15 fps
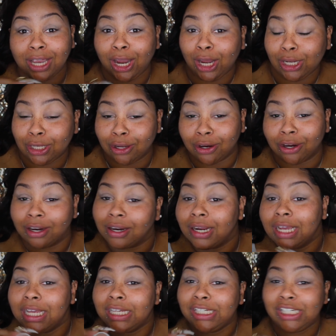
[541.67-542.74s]
color
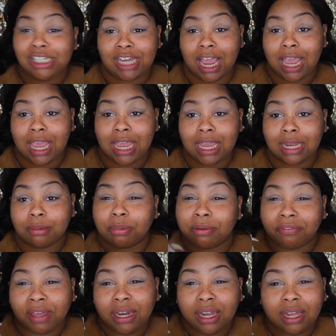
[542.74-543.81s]
shade,
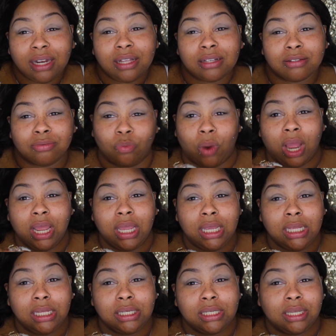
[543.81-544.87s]
but Fat Daddy is
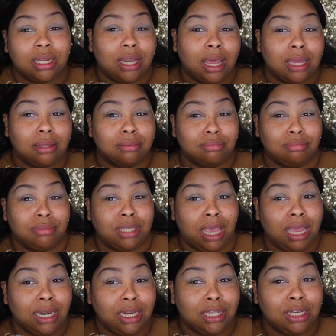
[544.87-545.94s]
white and like
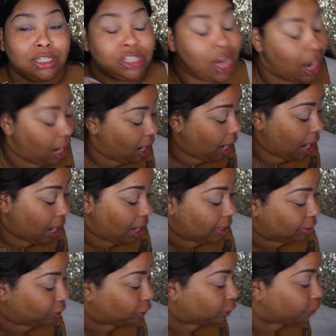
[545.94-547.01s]
tannish. I
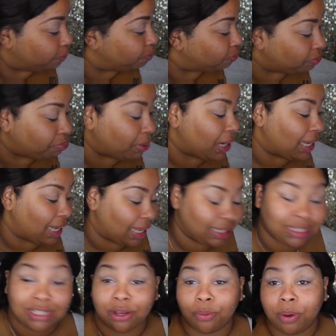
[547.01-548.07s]
don't know. But yeah,
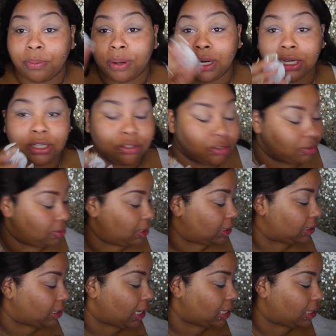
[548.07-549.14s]
so what we're going to do is we're
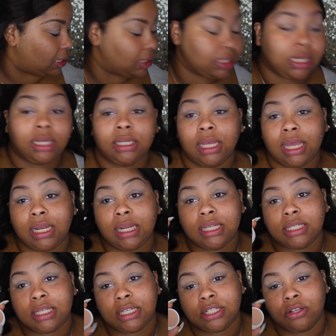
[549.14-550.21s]
going to take this color, and
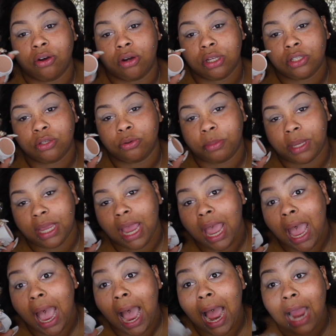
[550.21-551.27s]
this is going to be
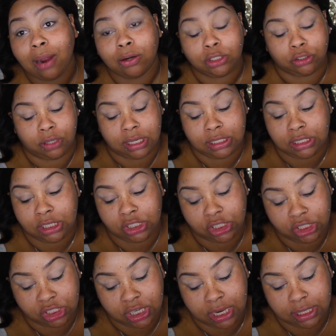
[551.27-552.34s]
our
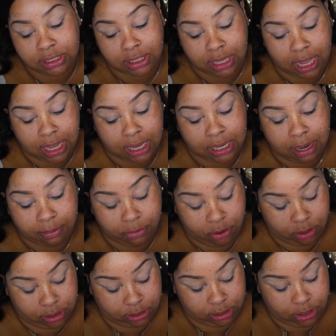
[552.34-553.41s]
transition shade today. And I'm
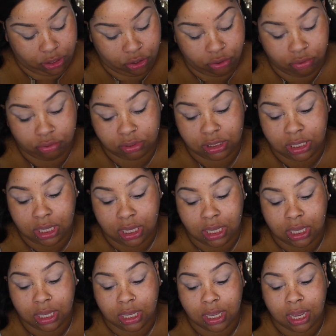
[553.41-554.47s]
going to use
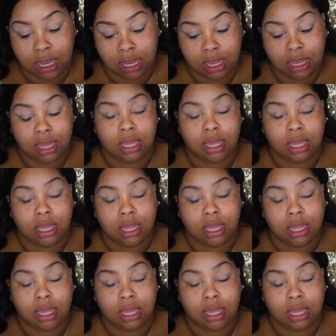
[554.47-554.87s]
the